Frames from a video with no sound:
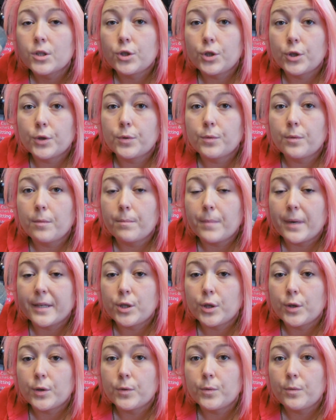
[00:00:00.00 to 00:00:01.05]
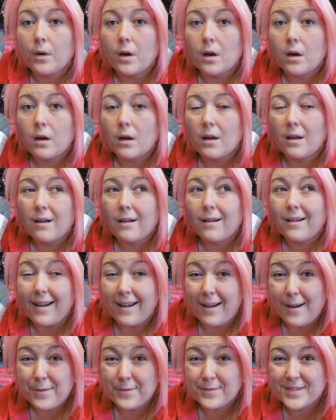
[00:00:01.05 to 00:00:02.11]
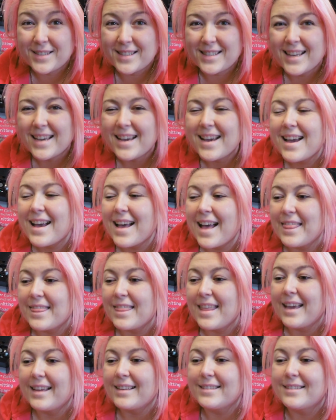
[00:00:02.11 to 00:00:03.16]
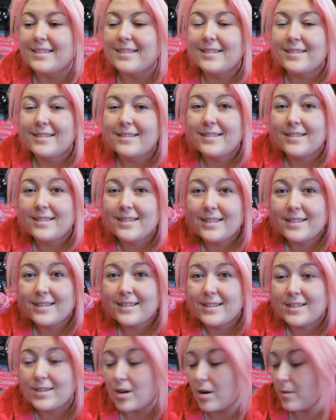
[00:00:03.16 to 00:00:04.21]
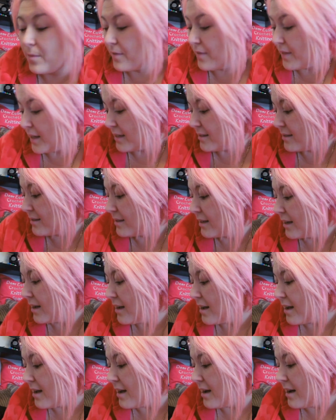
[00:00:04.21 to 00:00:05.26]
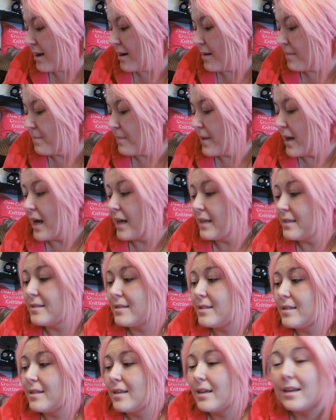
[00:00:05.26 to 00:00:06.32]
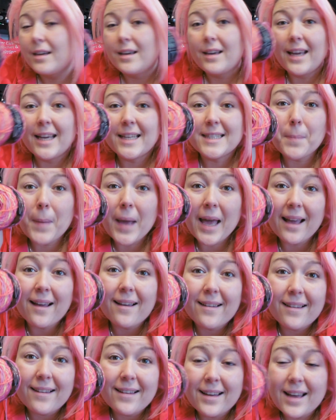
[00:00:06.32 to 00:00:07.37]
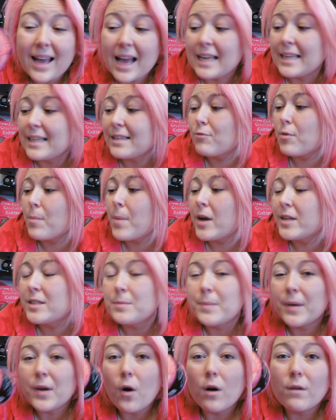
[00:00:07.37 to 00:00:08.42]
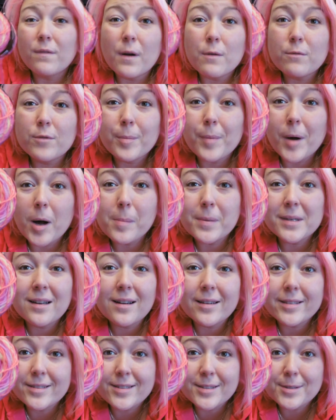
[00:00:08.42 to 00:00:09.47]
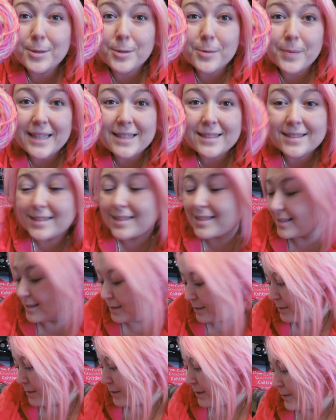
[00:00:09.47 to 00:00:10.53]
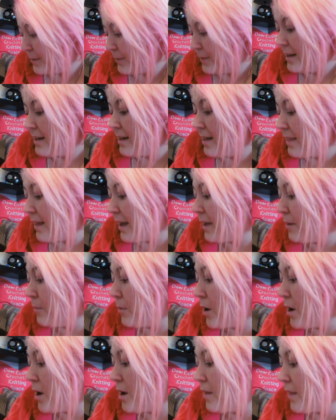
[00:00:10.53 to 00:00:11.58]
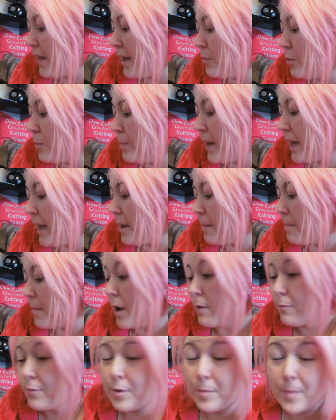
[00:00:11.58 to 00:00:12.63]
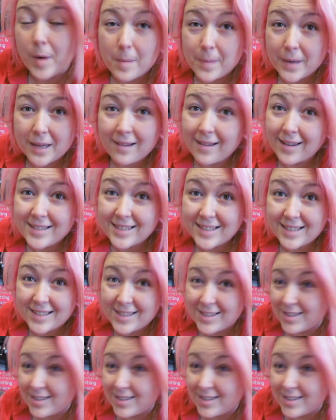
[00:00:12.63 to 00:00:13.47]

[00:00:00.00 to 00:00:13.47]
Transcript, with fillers: do my two cuffs and then start with this. Um, and it's pink and it reminds me of rhubarb and custard sweets. So they were they will be my rhubarb and custard